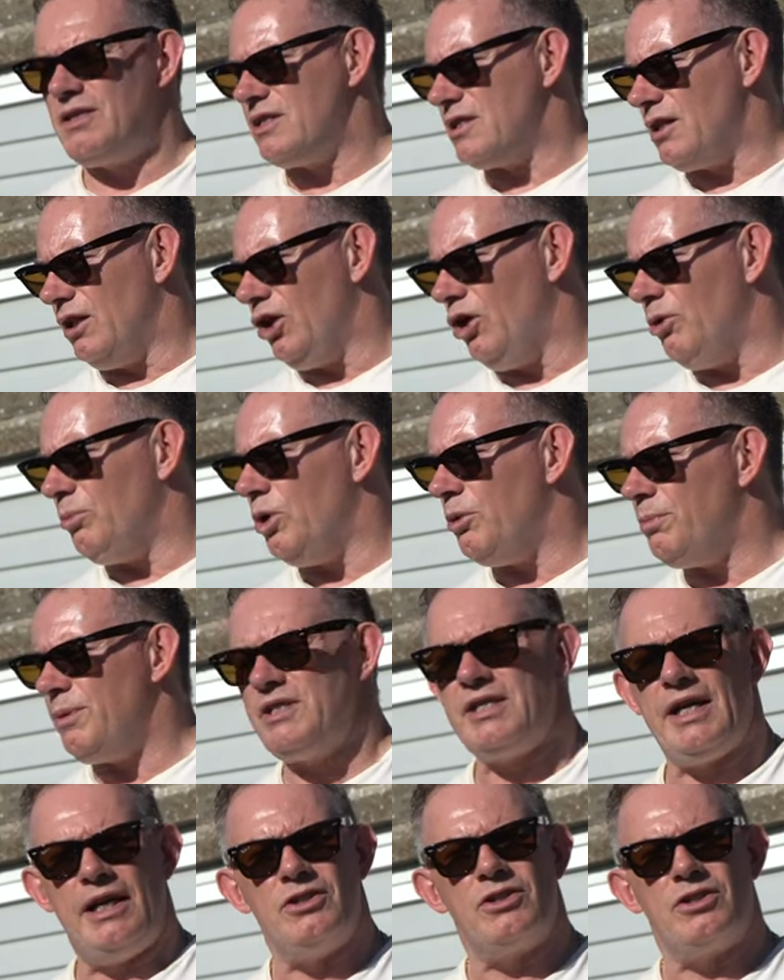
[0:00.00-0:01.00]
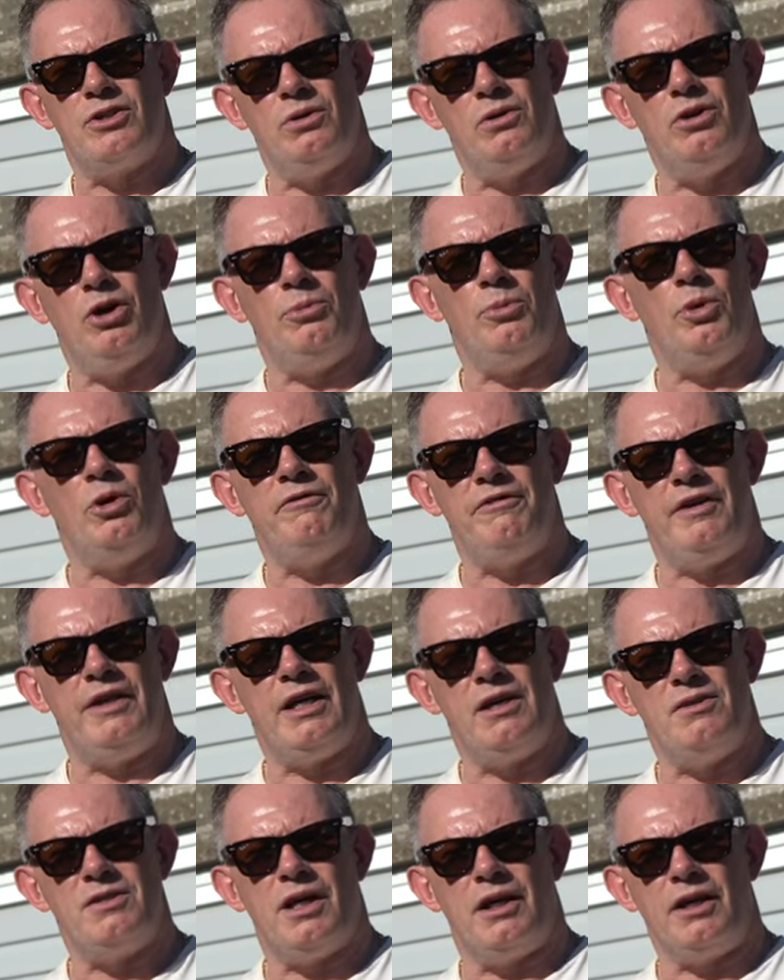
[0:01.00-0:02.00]
There's a lot more potential, a lot more
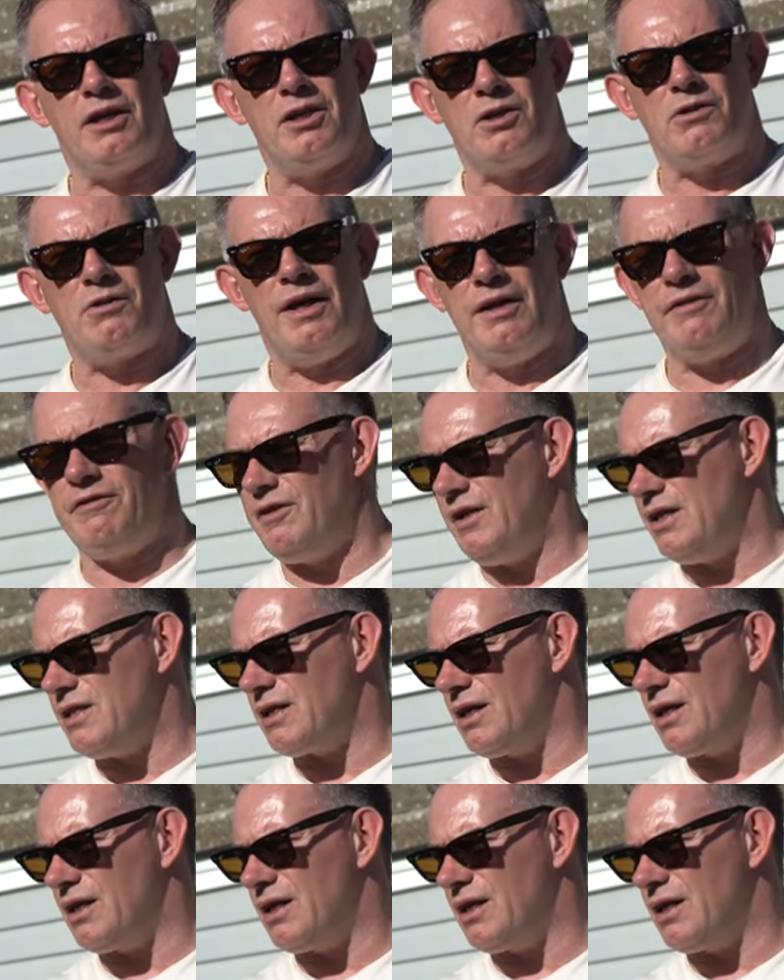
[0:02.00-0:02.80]
videos that I can create for this